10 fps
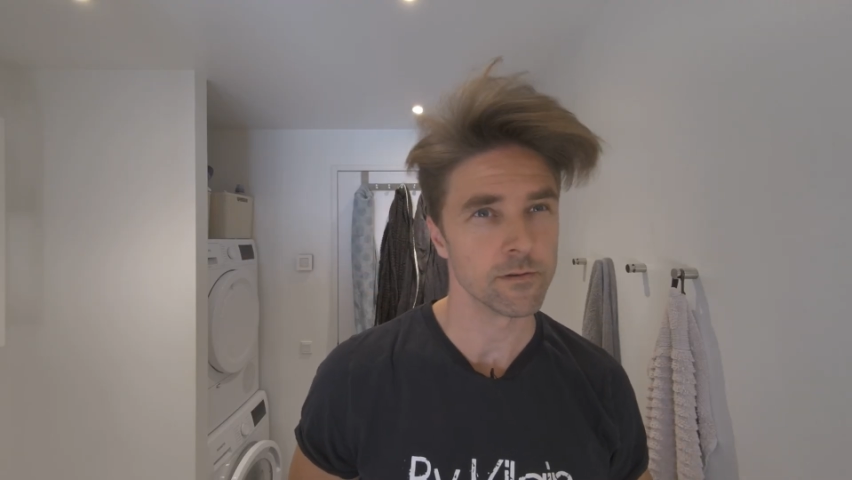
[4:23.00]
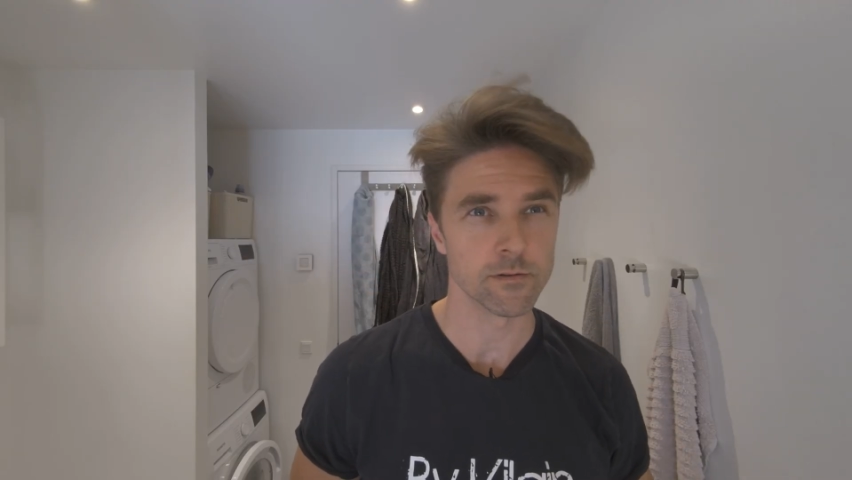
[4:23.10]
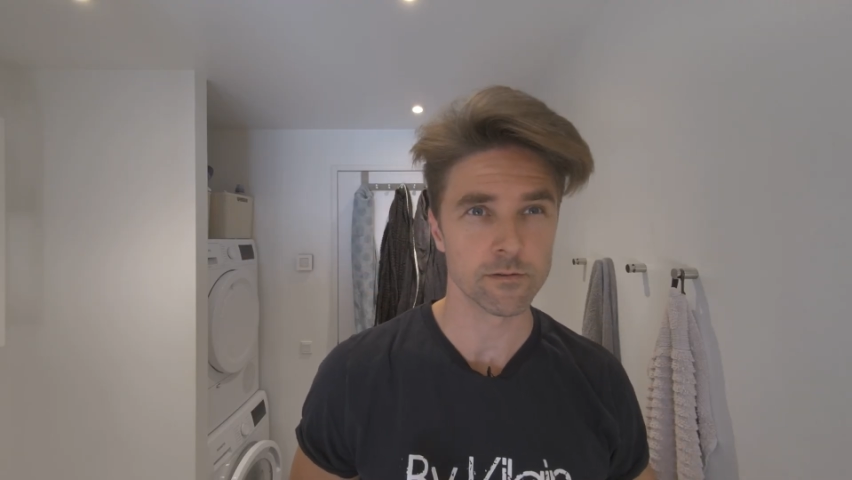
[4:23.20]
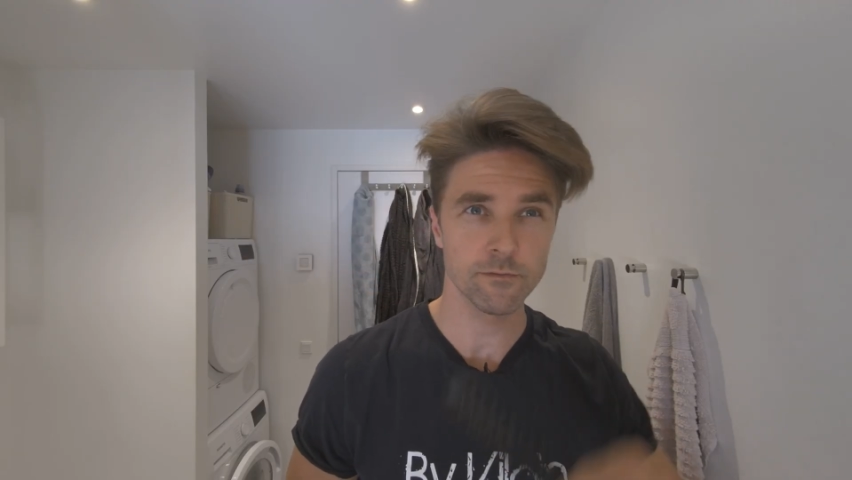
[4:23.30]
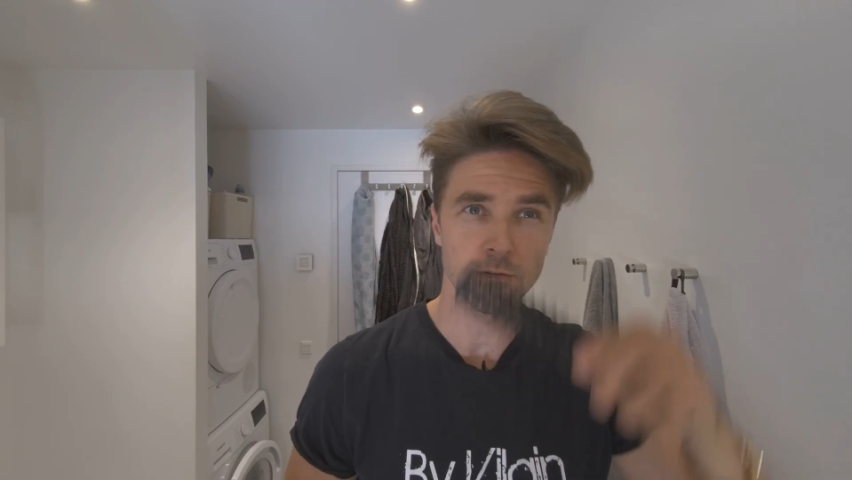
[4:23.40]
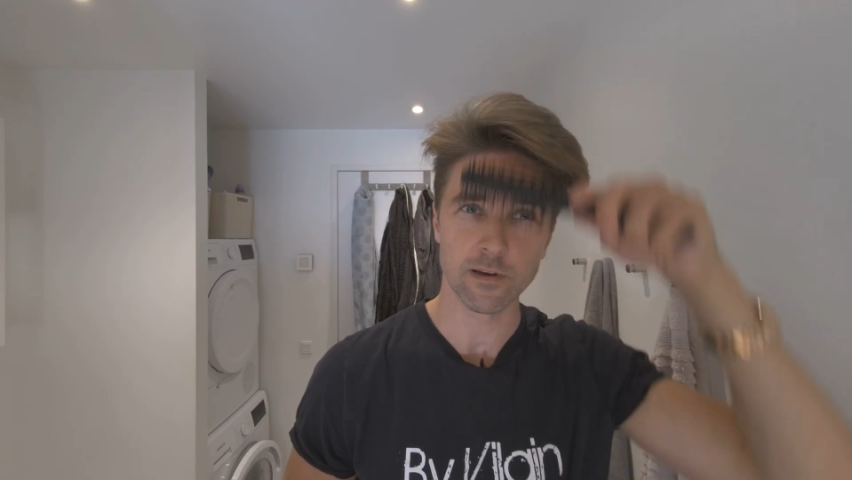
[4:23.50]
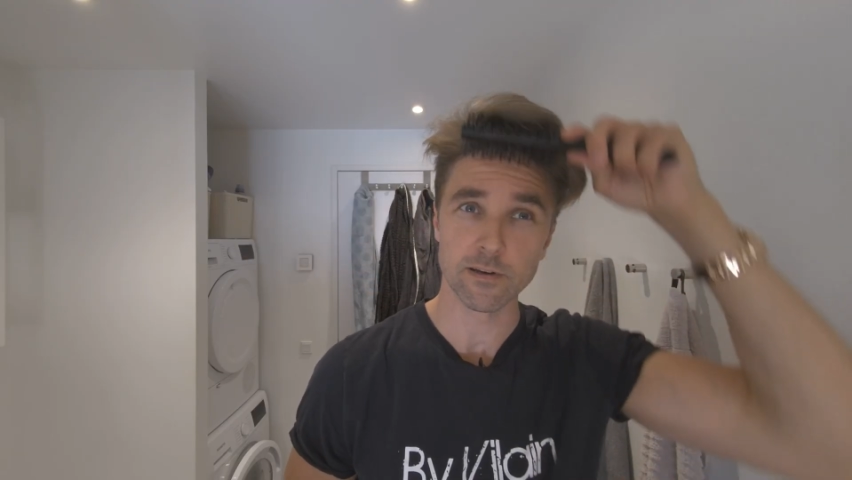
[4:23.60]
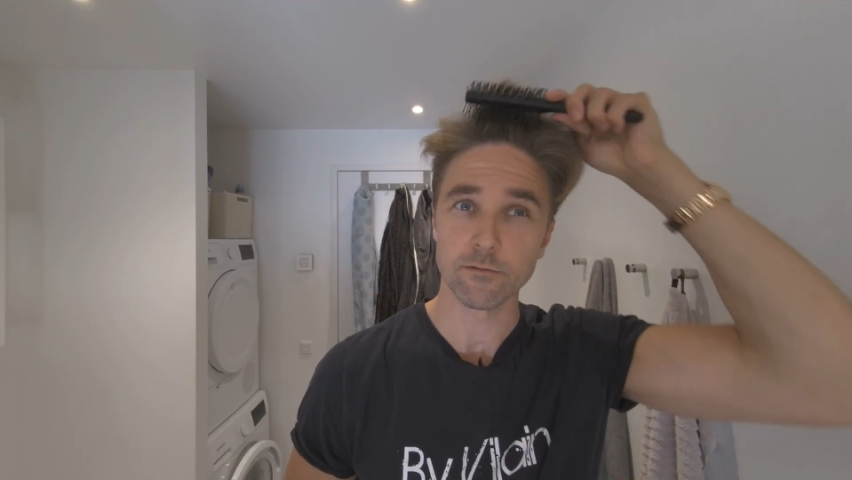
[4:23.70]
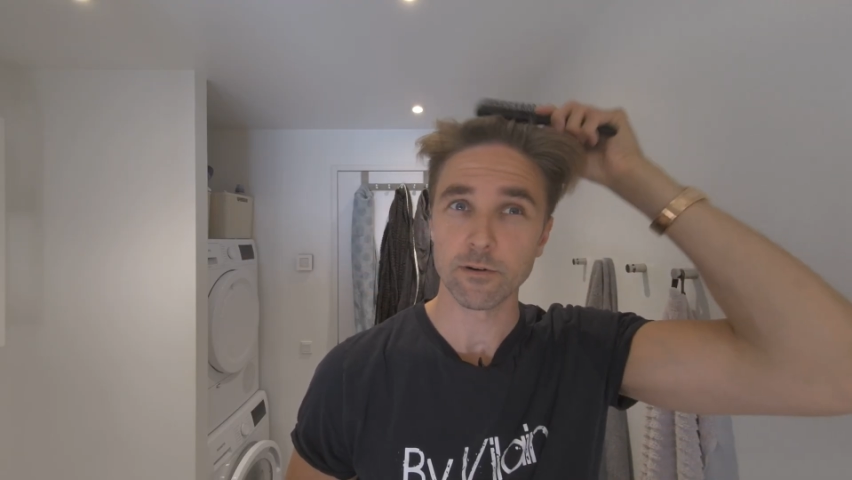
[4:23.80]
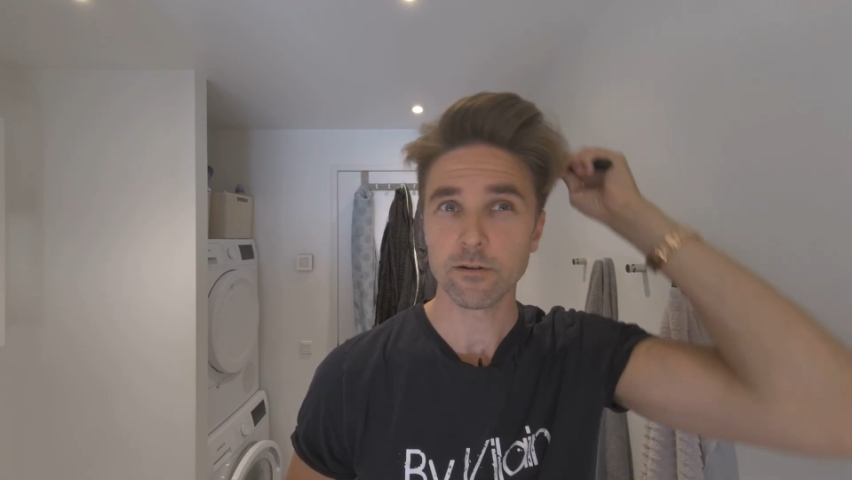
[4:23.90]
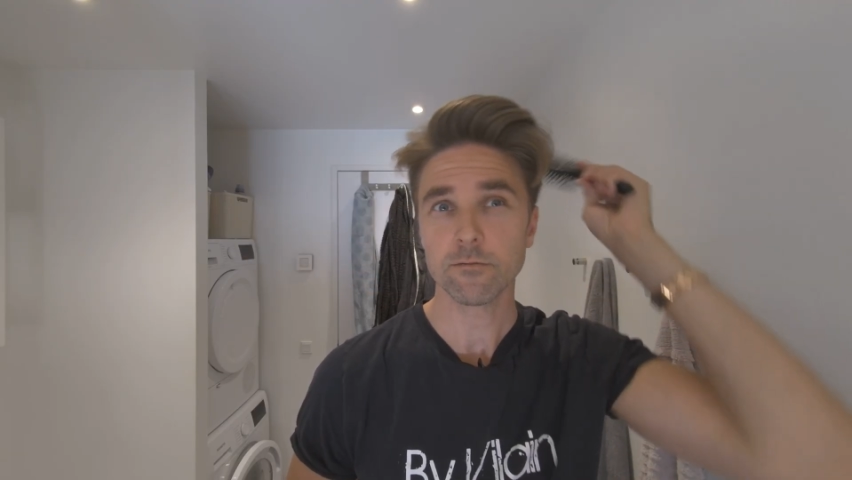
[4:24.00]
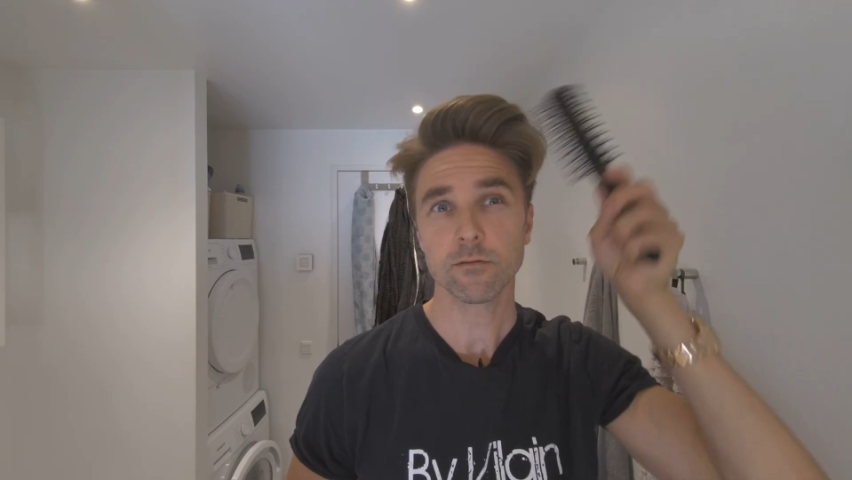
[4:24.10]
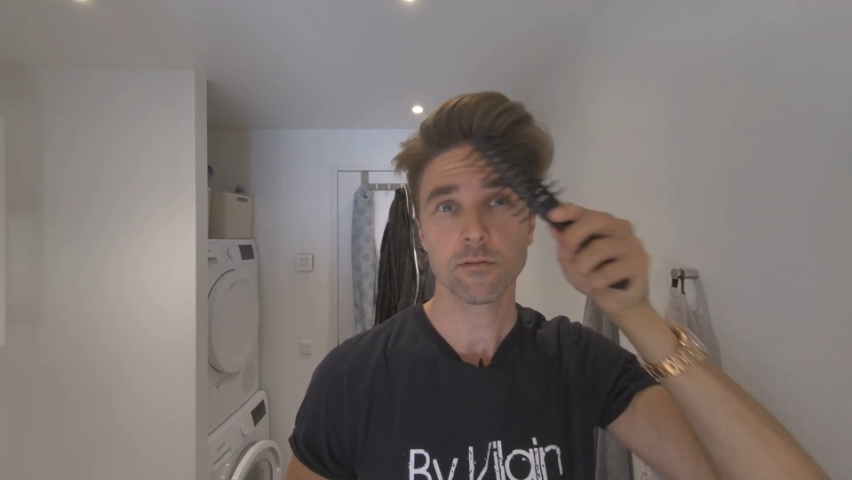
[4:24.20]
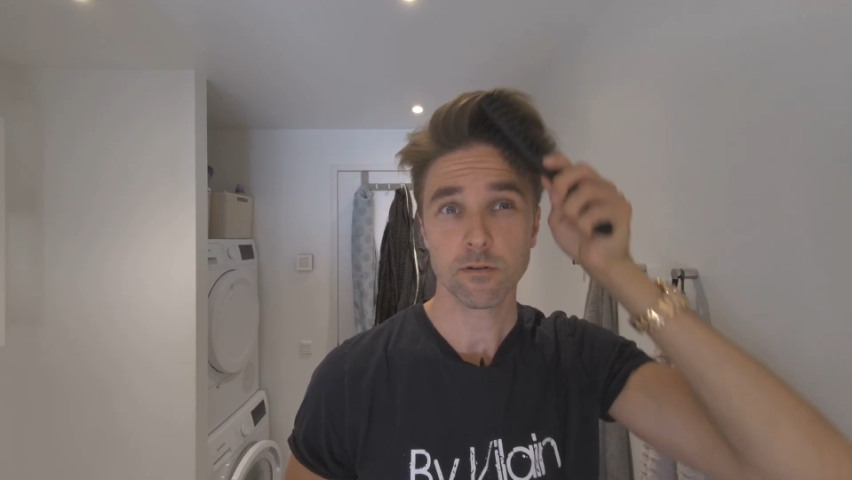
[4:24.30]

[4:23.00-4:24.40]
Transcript: it's flying around,